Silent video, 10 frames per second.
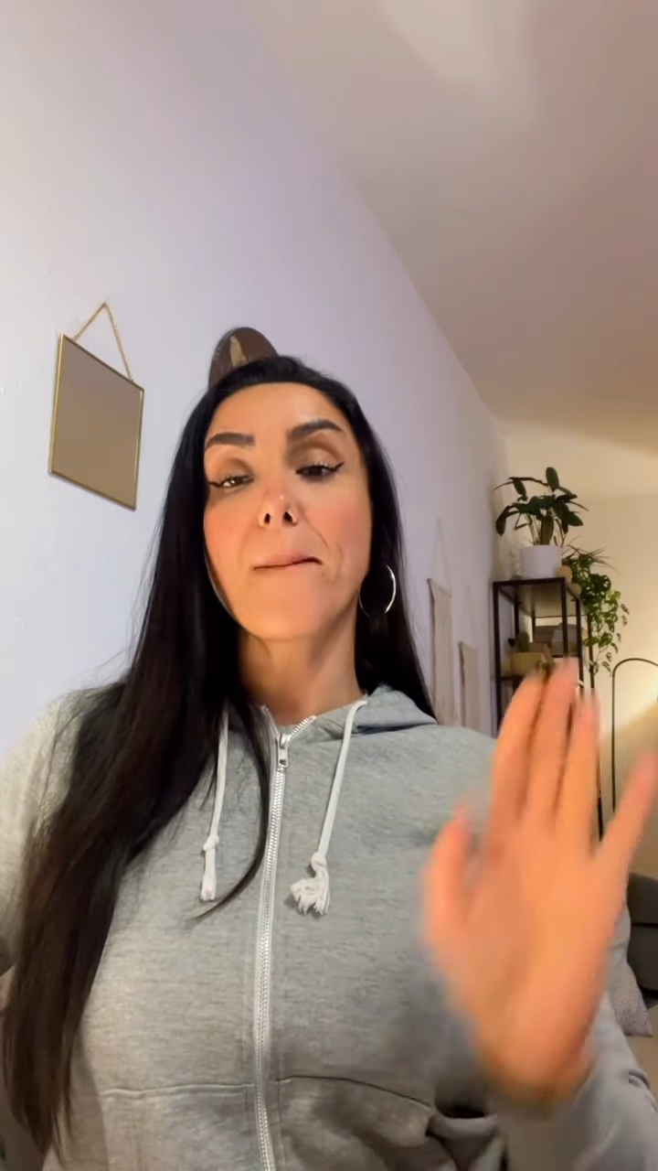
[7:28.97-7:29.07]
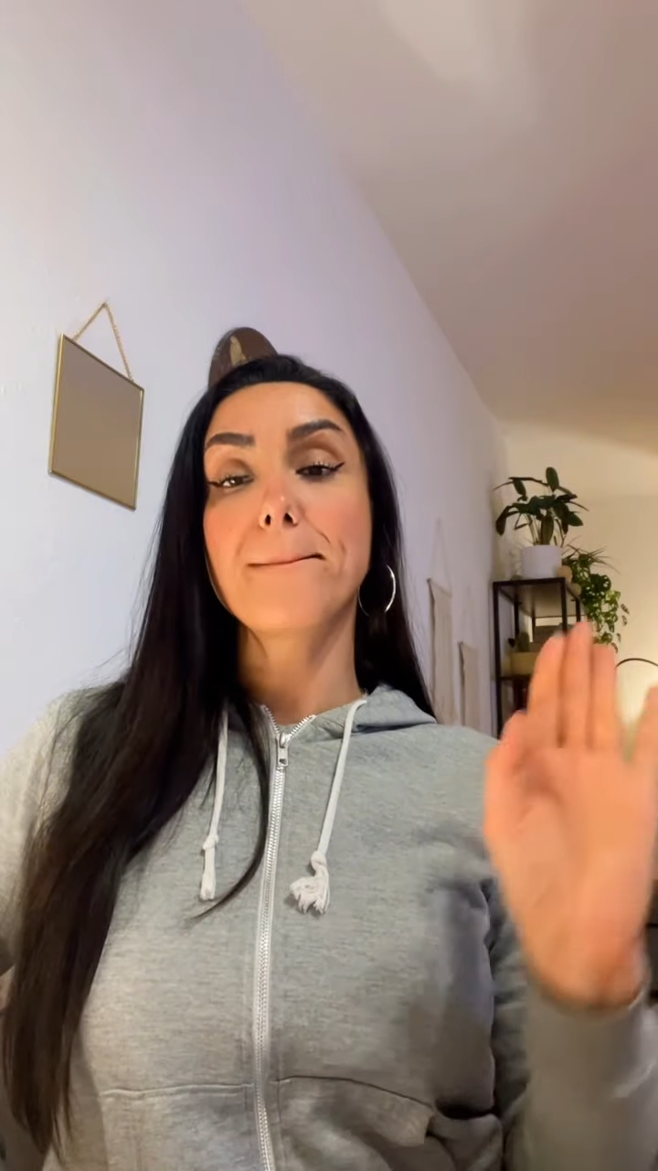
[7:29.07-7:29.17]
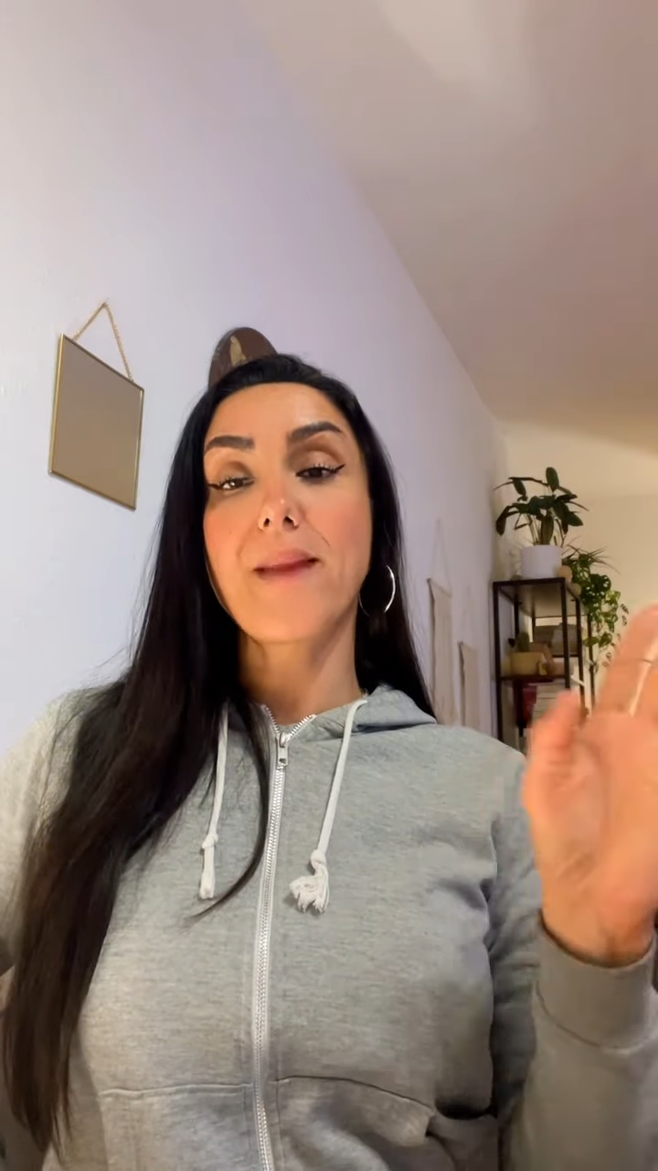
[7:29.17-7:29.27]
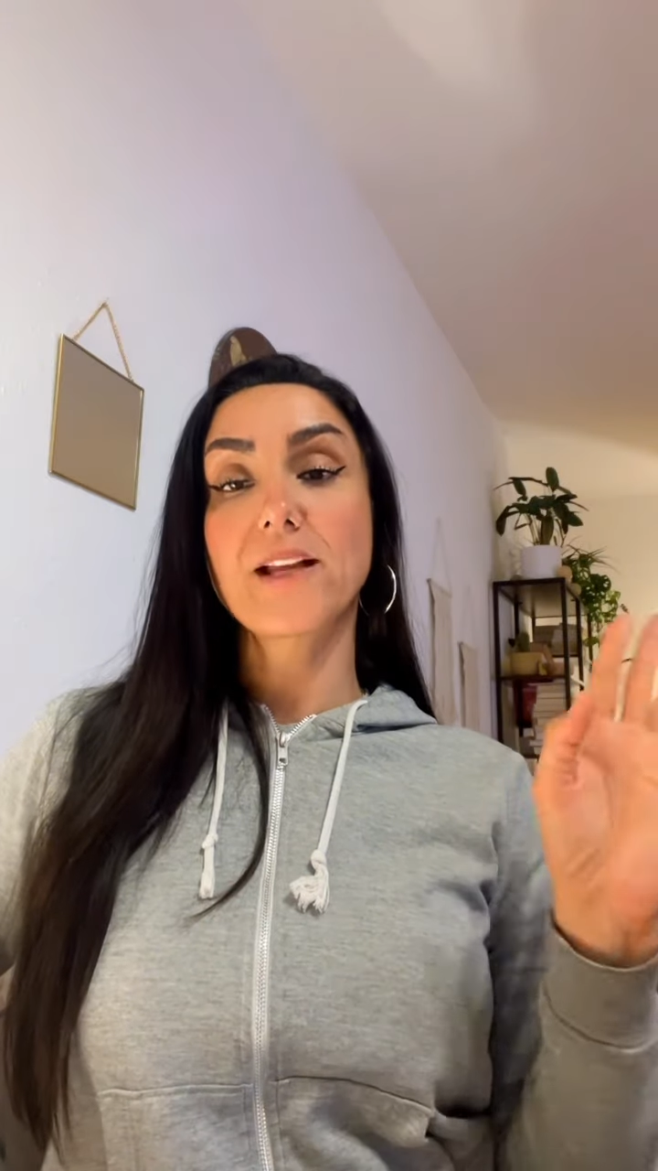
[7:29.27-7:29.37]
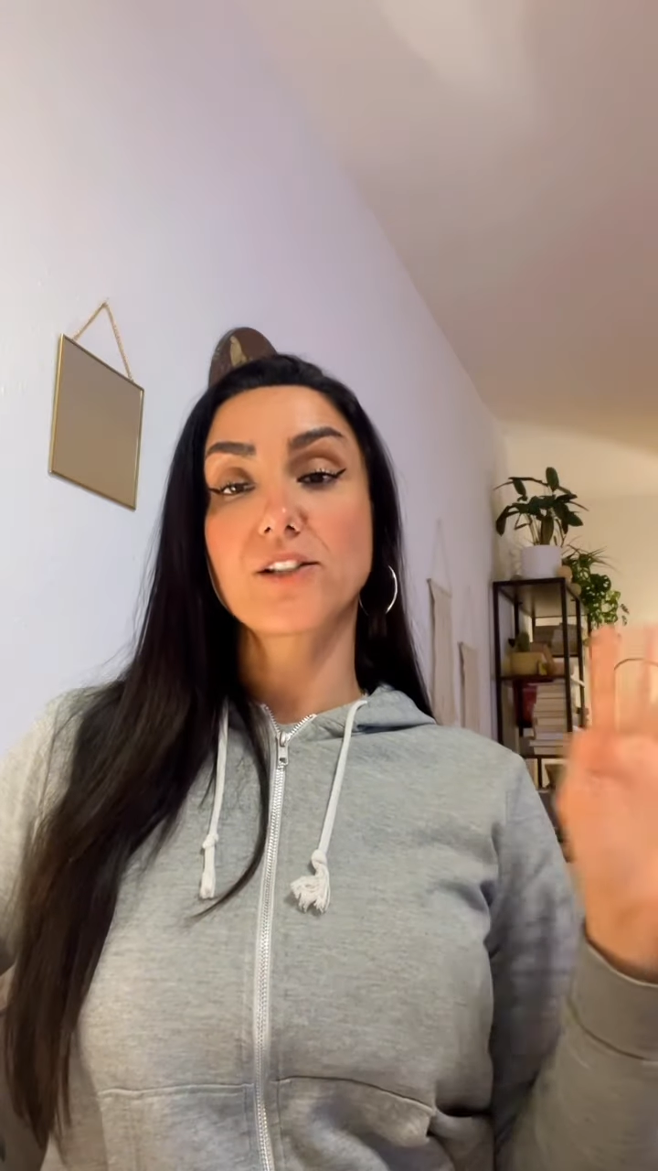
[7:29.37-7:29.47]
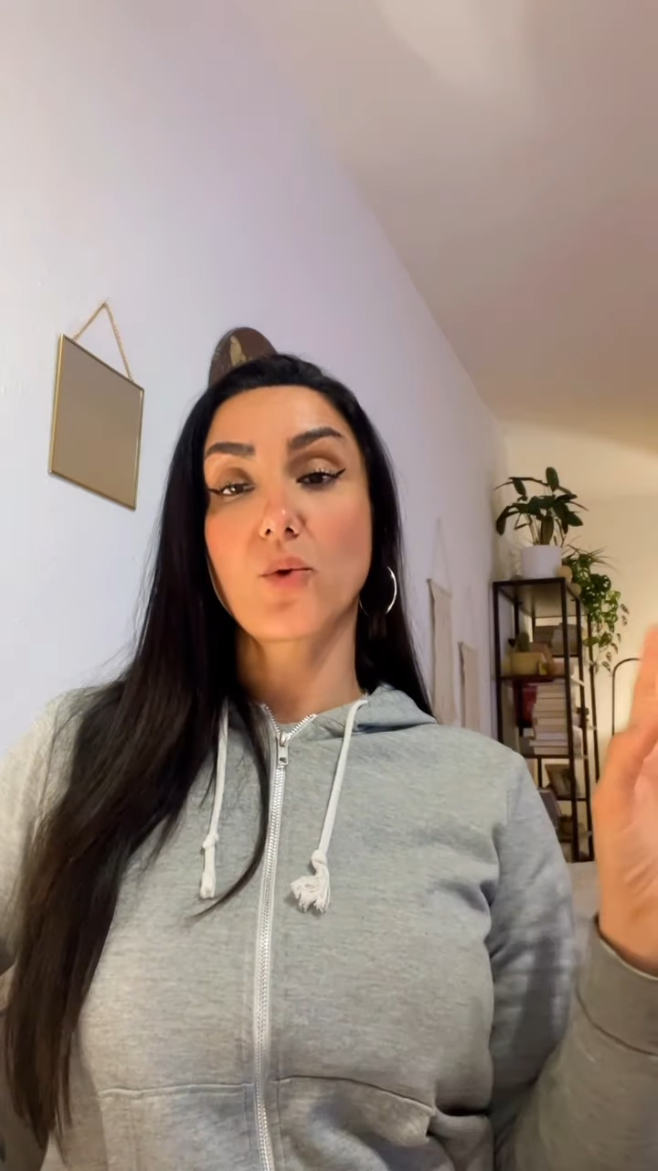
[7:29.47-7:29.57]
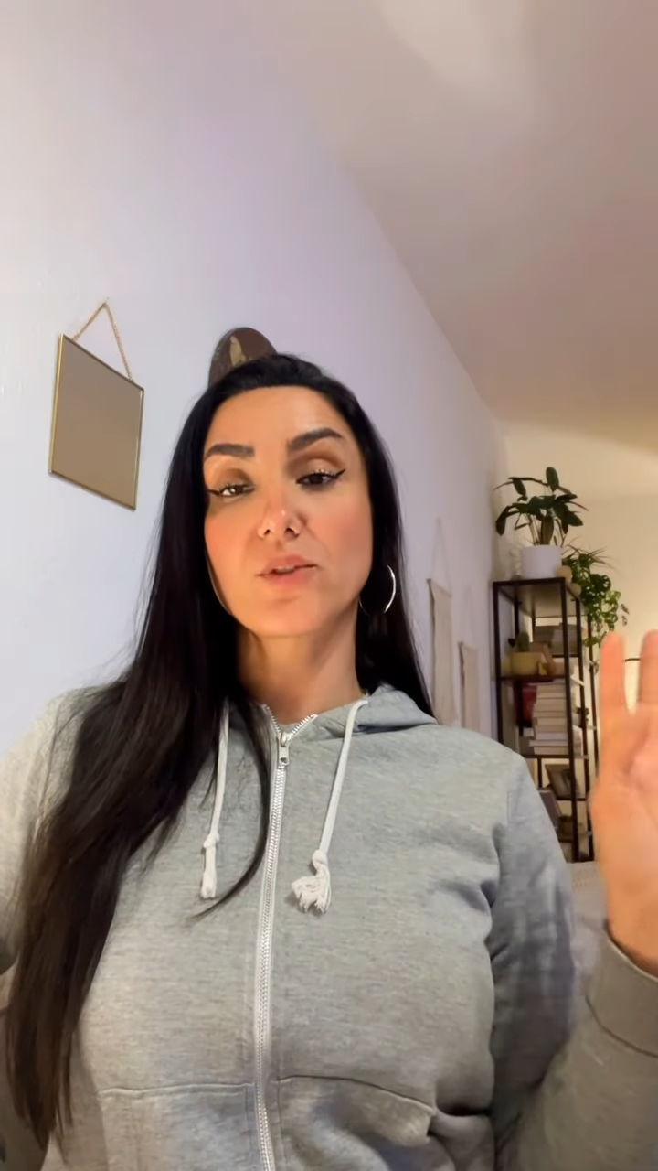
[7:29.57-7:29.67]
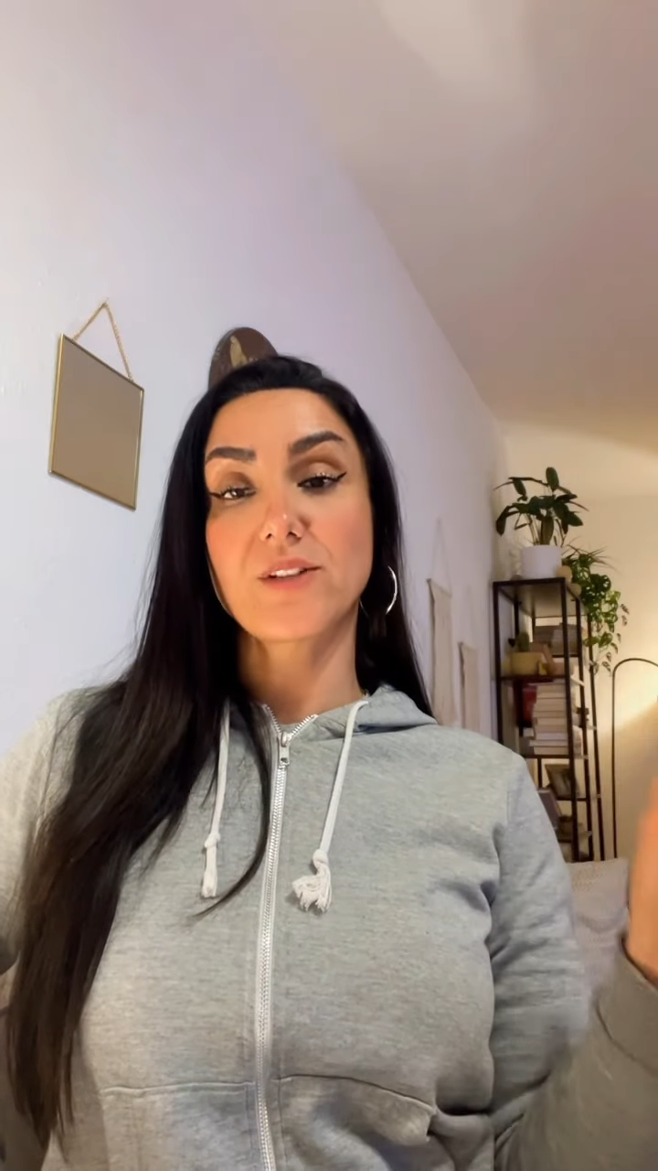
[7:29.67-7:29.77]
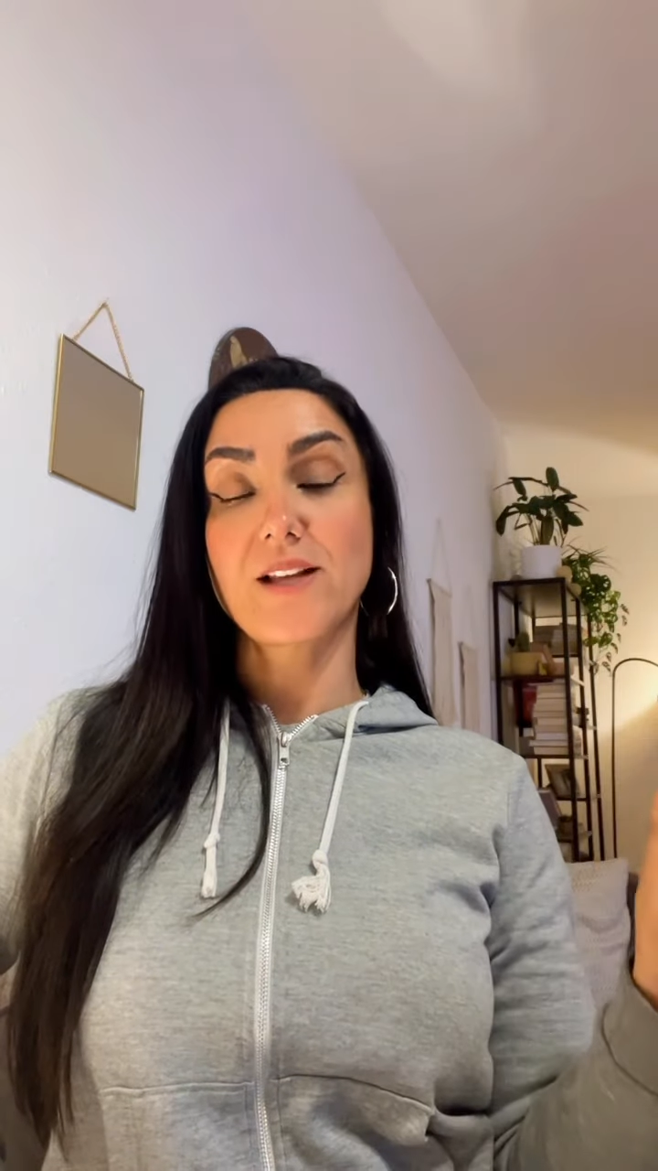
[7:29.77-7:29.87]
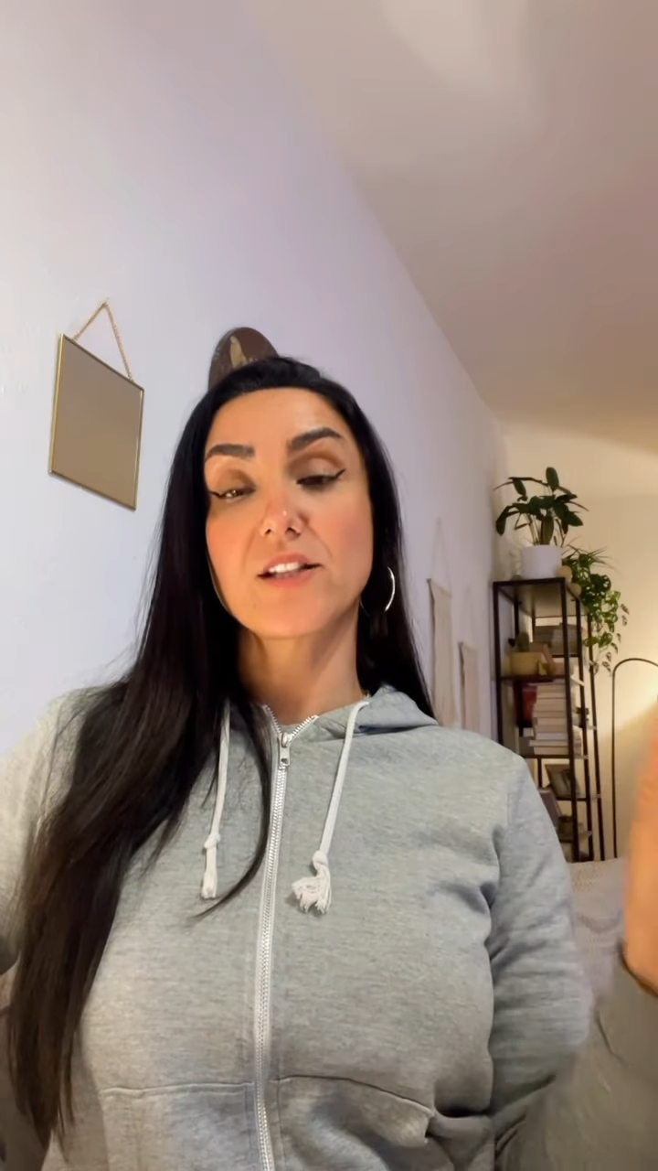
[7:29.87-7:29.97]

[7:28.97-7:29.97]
makes no sense.